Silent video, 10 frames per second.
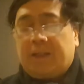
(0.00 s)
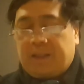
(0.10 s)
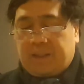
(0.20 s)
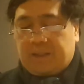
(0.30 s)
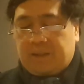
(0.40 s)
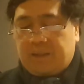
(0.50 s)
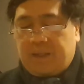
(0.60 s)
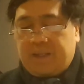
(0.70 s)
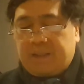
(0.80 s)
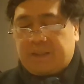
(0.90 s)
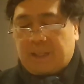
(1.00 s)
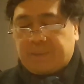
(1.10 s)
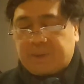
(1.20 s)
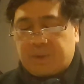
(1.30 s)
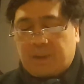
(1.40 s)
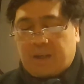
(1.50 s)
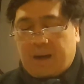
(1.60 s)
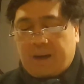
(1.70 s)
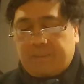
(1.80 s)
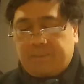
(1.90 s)
In a chemistry
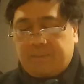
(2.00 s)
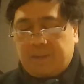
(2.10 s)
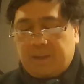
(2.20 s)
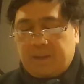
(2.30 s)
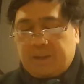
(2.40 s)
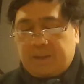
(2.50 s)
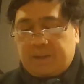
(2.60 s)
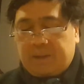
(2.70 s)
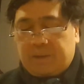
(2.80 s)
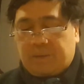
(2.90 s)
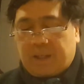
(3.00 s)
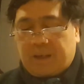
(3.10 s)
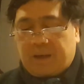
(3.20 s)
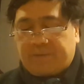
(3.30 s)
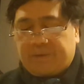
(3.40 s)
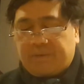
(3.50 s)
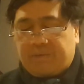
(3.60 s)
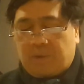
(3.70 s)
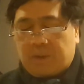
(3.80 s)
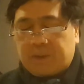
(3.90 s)
lab, you can never
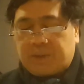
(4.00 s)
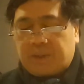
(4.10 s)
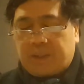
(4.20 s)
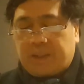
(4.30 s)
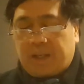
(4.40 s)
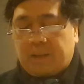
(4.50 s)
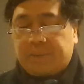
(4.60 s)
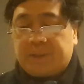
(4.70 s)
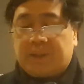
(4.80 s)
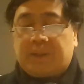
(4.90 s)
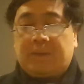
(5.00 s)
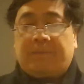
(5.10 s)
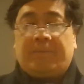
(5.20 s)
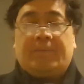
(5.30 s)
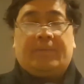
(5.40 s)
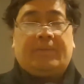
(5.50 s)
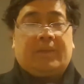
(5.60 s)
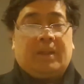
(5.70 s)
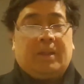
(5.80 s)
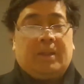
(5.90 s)
force certain elements
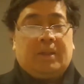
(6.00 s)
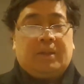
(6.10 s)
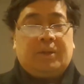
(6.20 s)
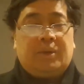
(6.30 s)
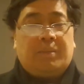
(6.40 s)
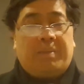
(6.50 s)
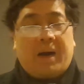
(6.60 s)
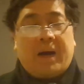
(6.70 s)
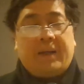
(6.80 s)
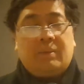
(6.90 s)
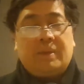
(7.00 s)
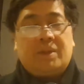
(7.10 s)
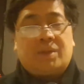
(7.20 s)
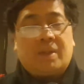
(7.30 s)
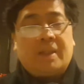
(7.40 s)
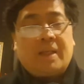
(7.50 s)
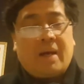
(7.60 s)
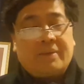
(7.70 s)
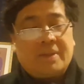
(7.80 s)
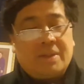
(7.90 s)
to bind with certain
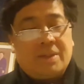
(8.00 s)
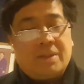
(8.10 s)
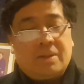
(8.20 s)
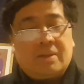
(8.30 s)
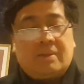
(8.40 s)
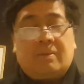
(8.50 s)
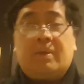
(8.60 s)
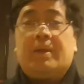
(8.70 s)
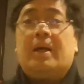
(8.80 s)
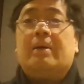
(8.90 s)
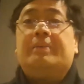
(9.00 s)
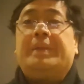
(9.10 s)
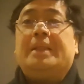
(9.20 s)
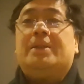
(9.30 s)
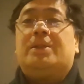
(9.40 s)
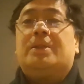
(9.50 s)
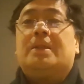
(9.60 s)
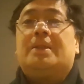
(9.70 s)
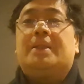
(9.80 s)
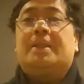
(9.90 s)
others. We're now on page
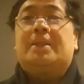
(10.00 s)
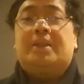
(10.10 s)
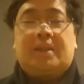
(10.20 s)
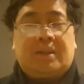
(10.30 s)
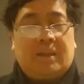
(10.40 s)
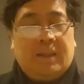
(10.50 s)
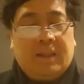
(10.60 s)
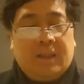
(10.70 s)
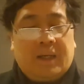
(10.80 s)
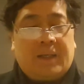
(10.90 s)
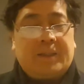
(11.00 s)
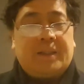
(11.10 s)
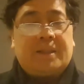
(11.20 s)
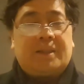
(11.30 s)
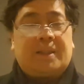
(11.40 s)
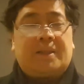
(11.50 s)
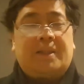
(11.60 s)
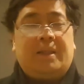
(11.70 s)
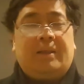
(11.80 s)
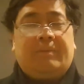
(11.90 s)

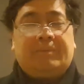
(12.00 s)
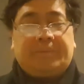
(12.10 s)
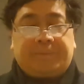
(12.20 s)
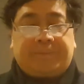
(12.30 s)
616.